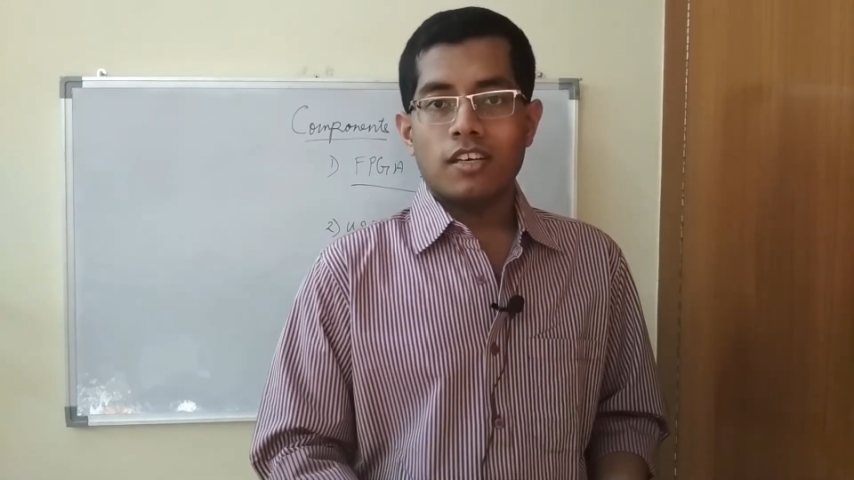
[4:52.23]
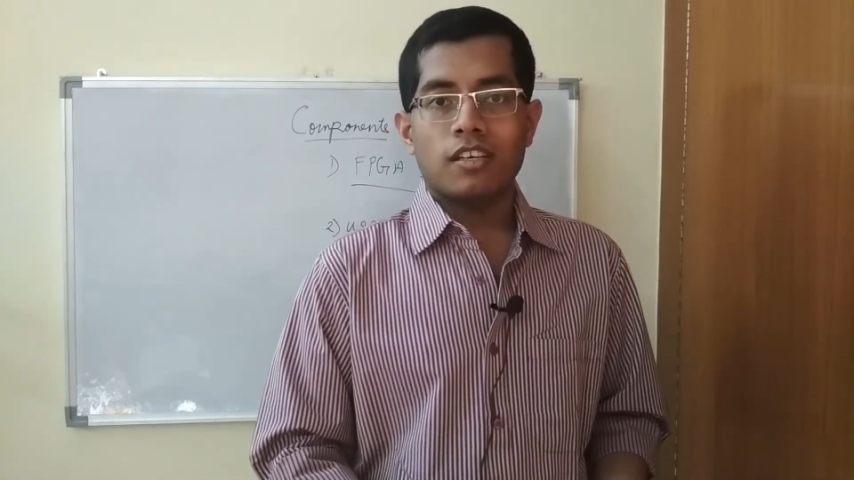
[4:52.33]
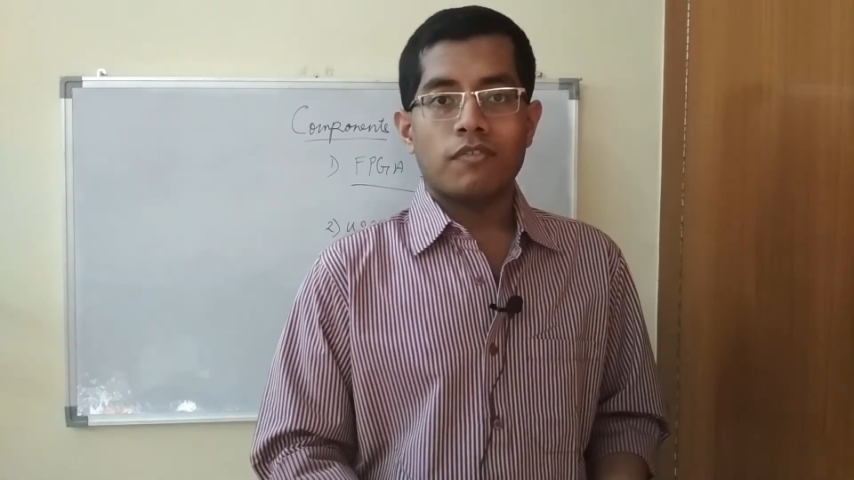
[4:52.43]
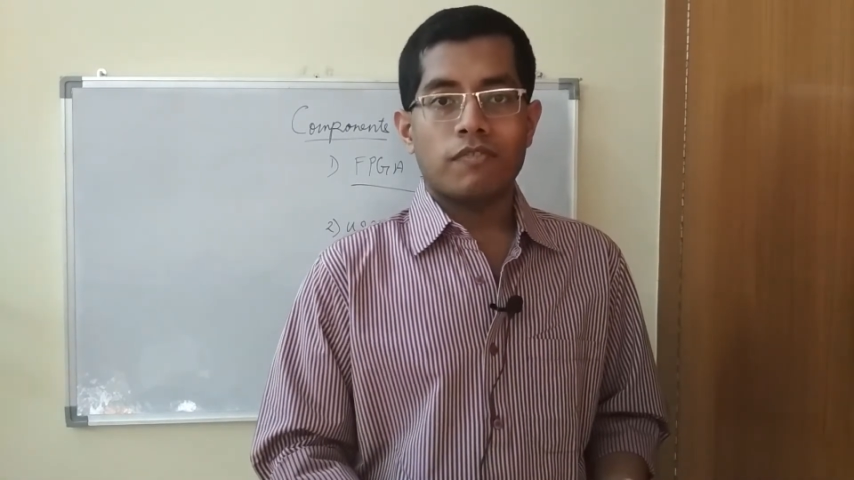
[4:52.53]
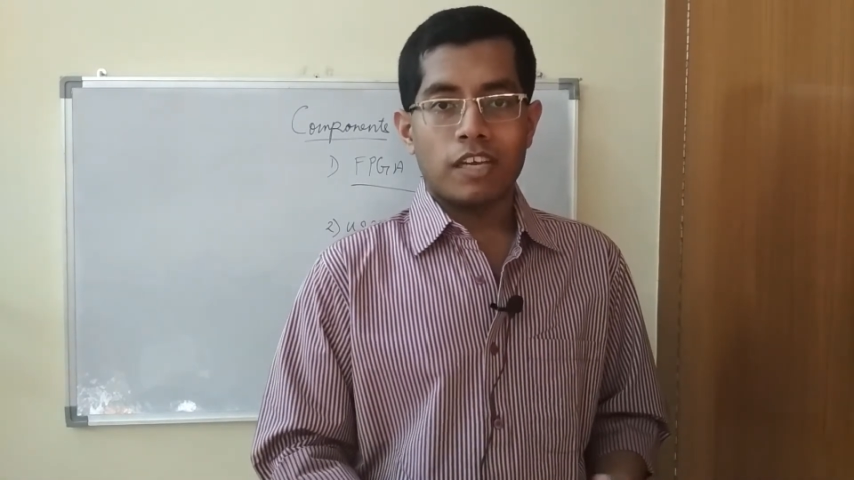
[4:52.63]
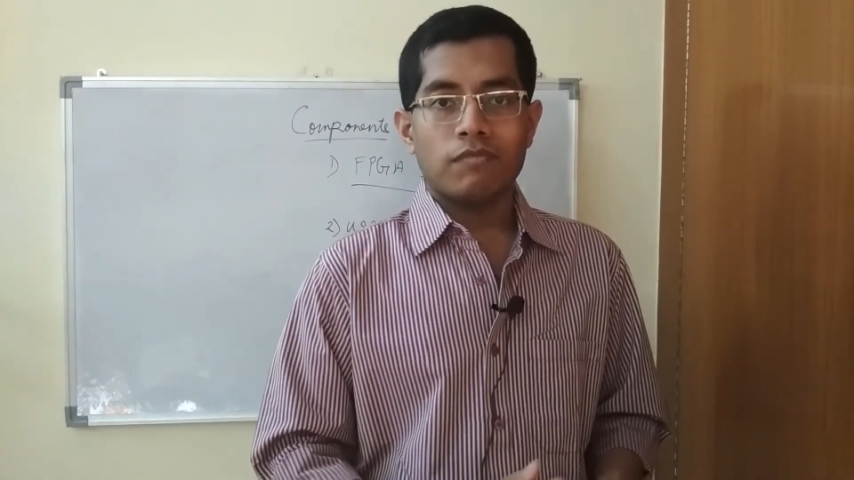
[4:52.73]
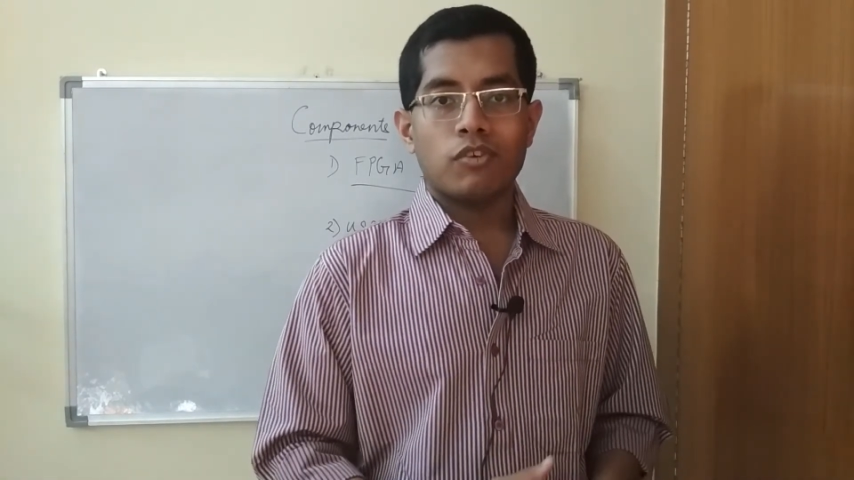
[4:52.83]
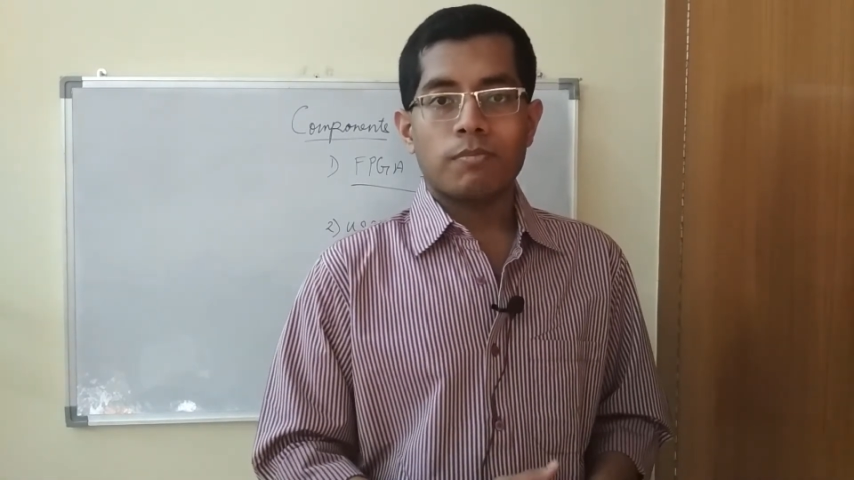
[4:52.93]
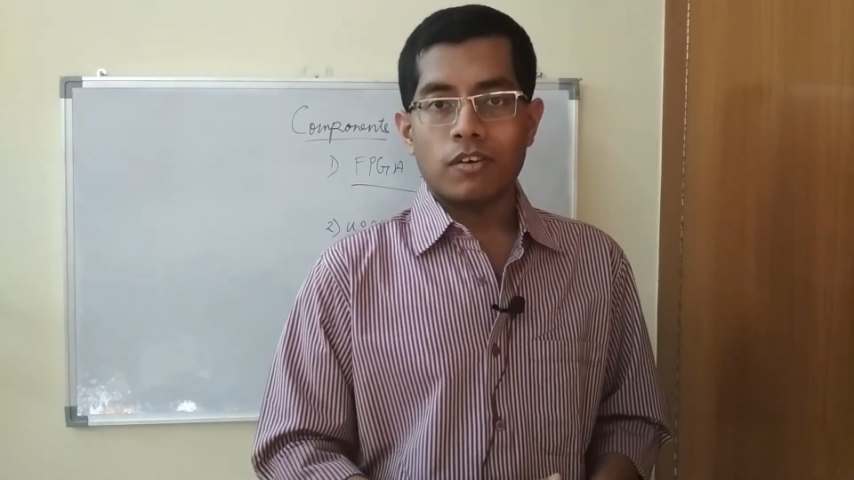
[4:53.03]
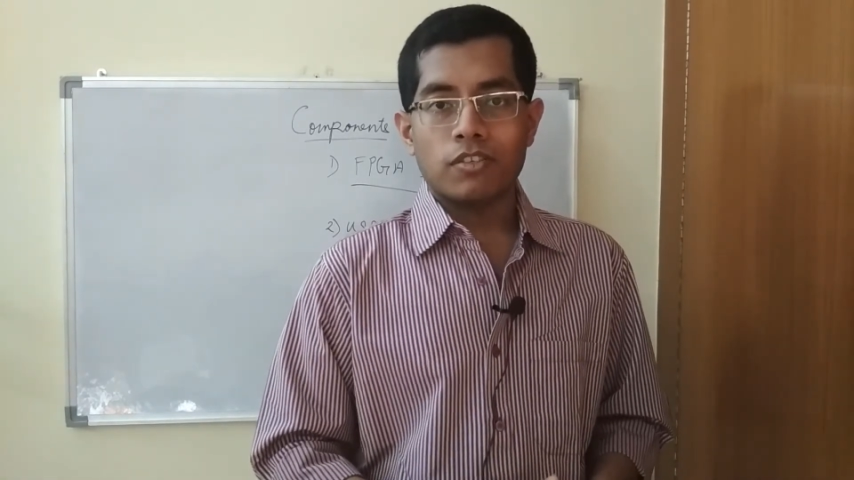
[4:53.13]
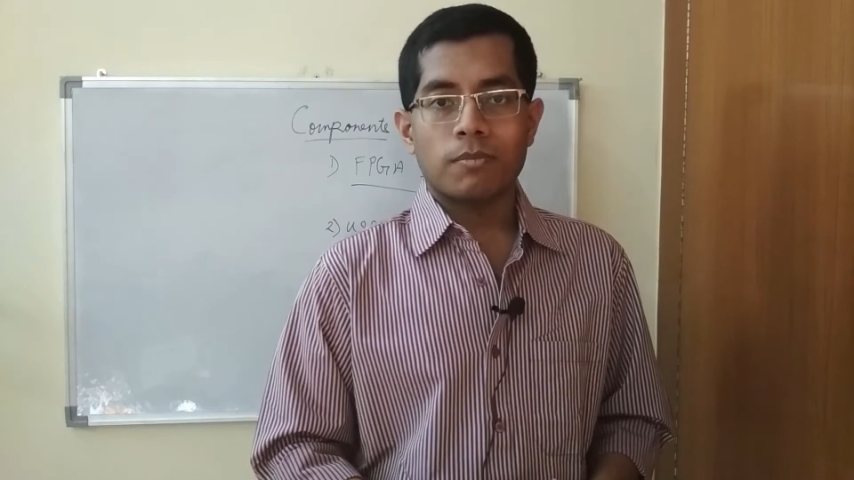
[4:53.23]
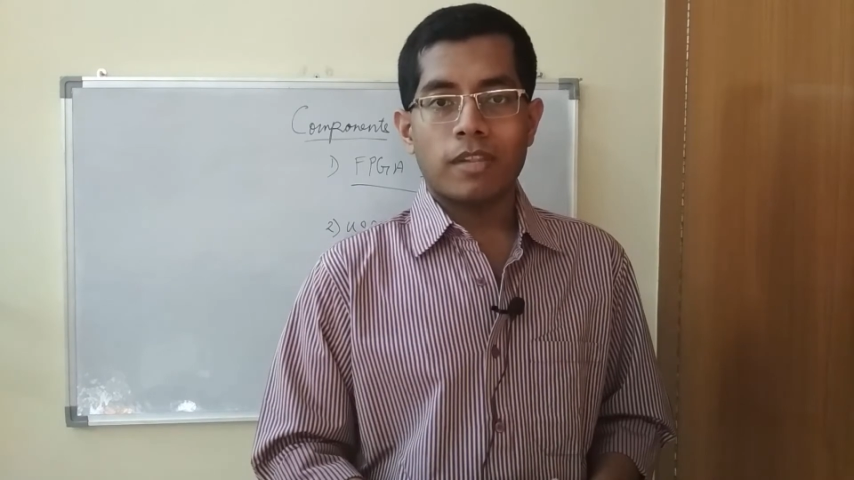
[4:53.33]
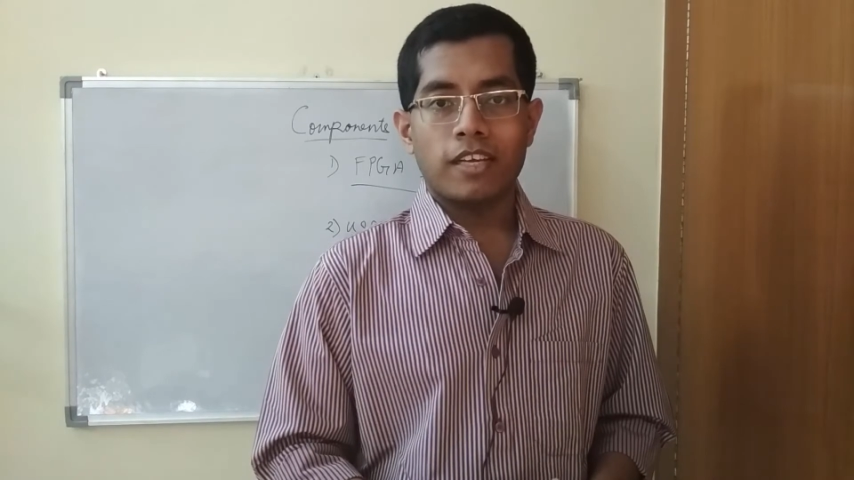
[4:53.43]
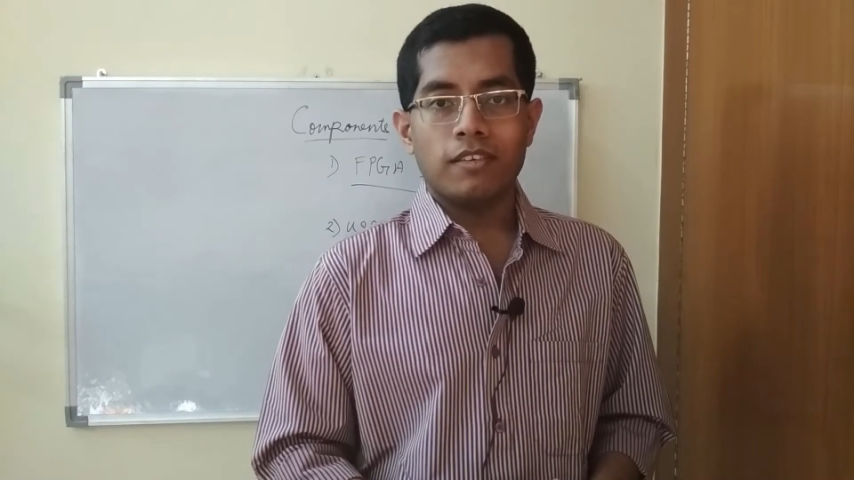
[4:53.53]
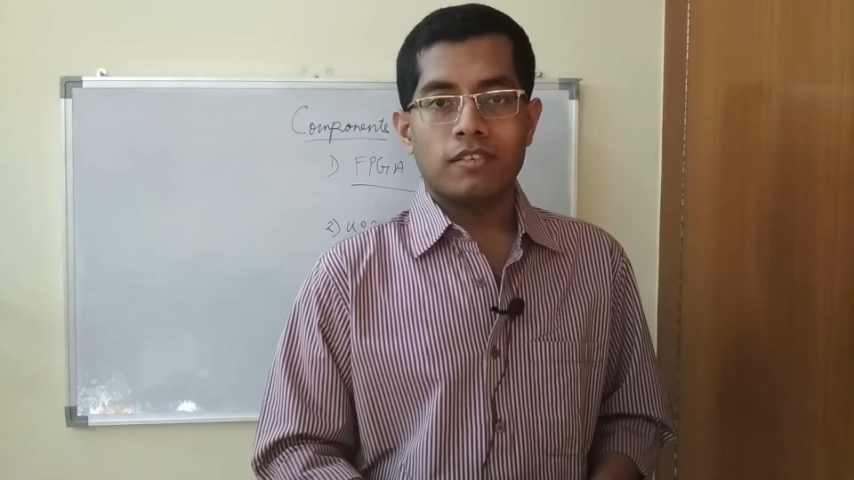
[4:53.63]
uh, 5 volt power
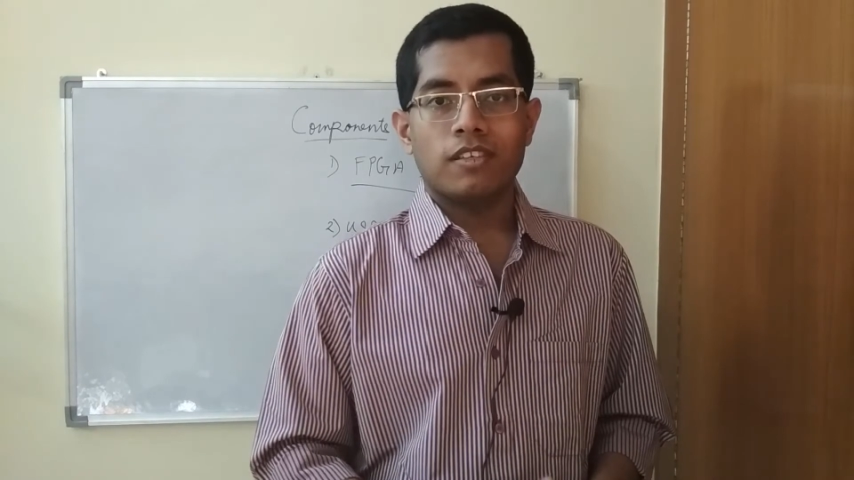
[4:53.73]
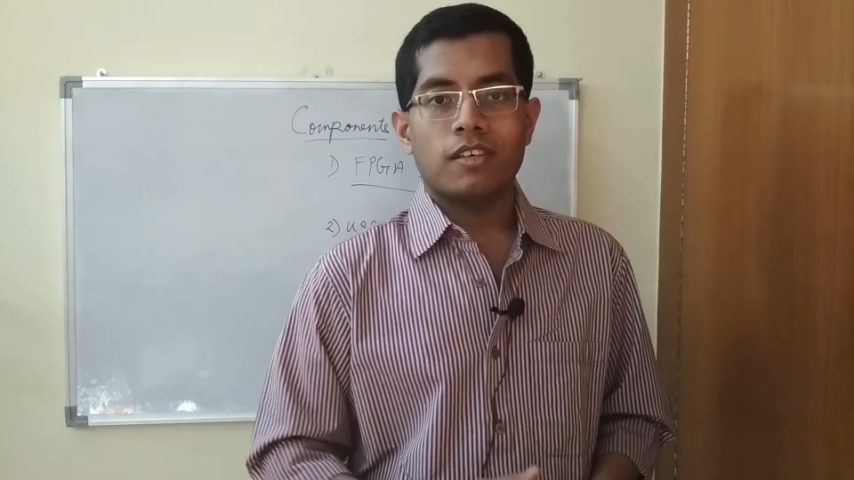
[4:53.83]
supply.